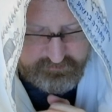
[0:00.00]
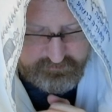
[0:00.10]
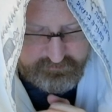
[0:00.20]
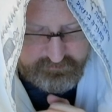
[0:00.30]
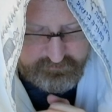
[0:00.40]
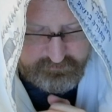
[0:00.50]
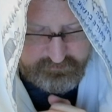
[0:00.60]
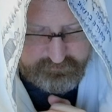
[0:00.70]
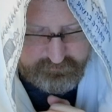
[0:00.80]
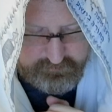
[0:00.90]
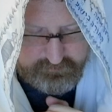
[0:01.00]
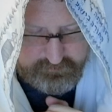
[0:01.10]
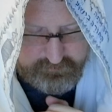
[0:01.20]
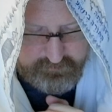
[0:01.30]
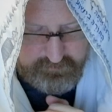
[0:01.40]

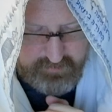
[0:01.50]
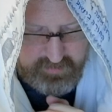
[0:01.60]
[no speech]